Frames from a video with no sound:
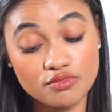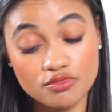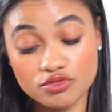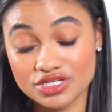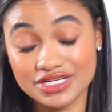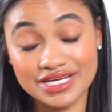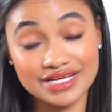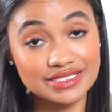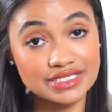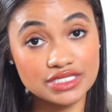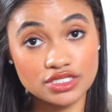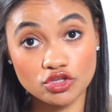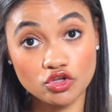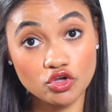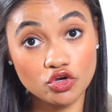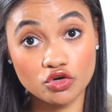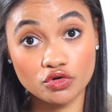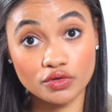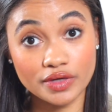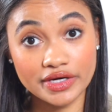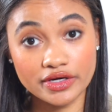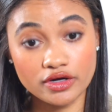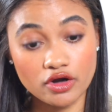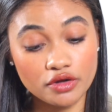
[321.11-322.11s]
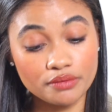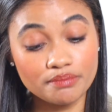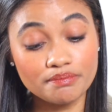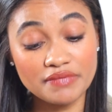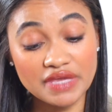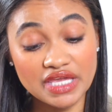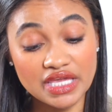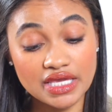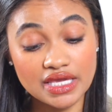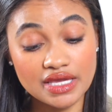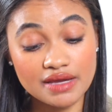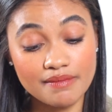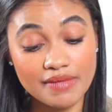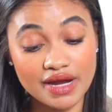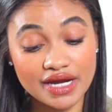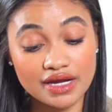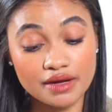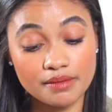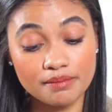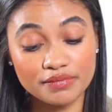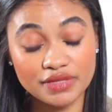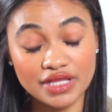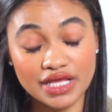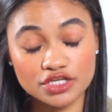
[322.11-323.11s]
doesn't look great on me and my
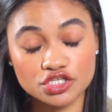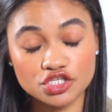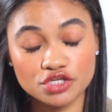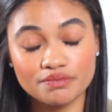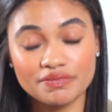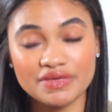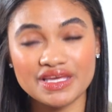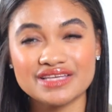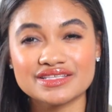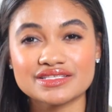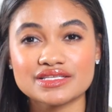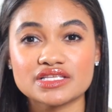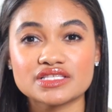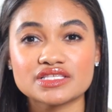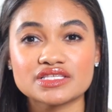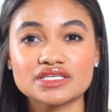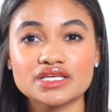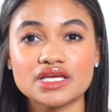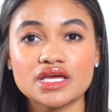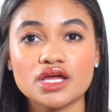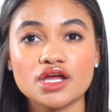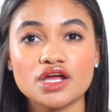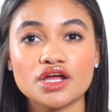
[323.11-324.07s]
complexion because it's